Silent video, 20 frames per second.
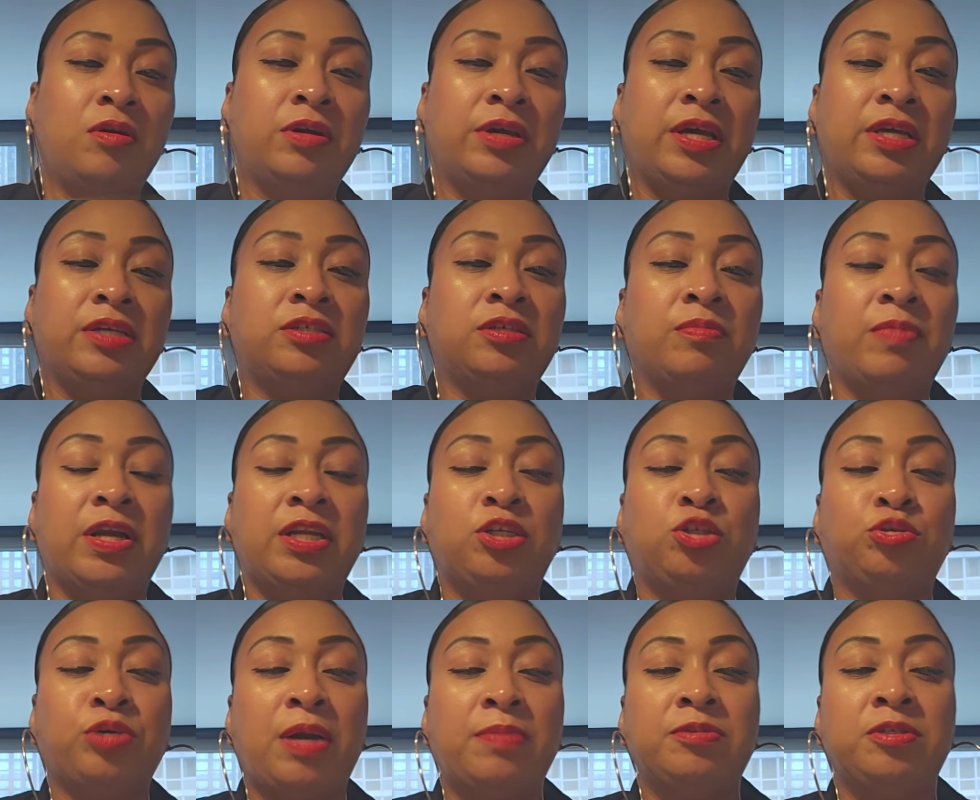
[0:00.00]
Okay, somebody
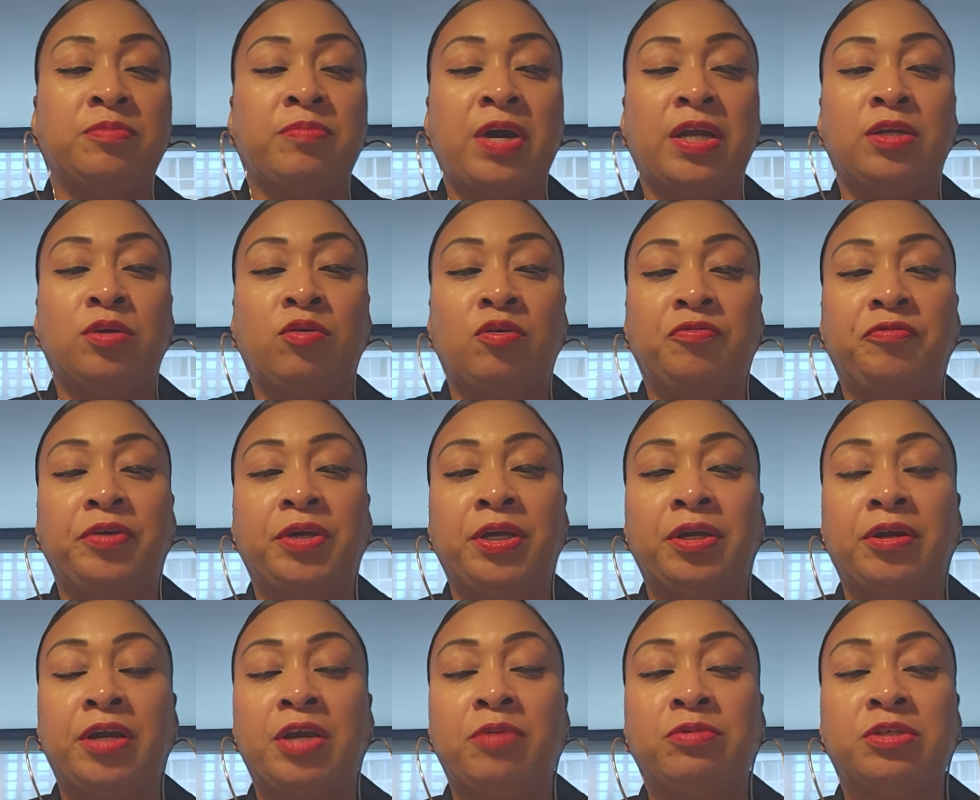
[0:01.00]
trapped somebody off
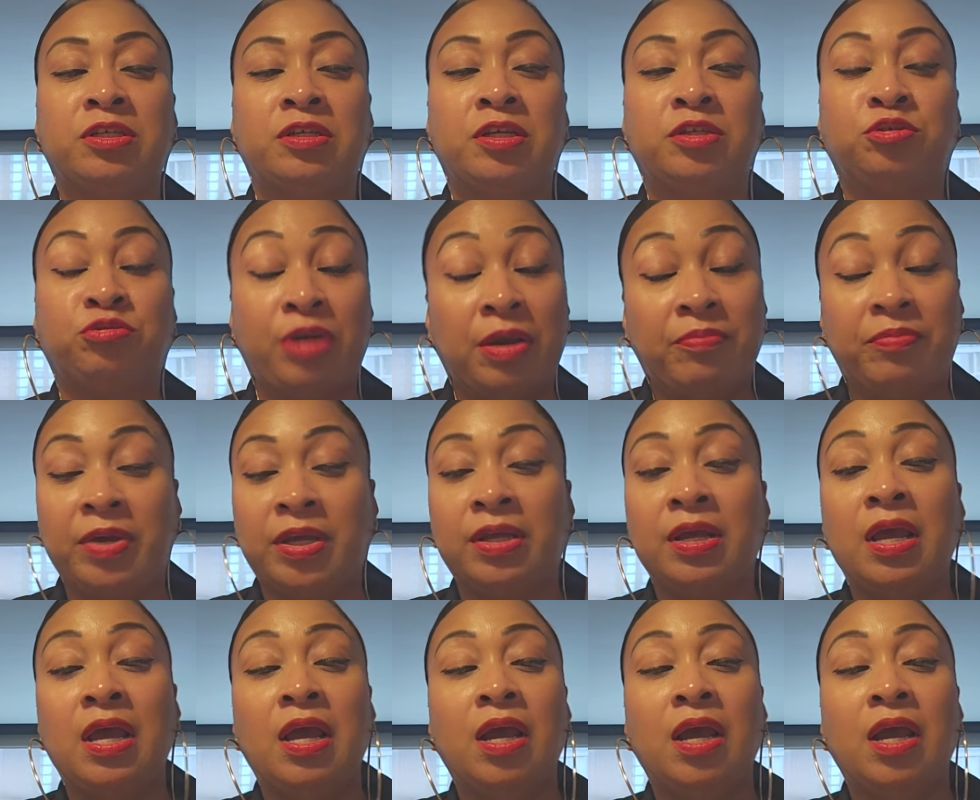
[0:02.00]
here. It was an entrapment.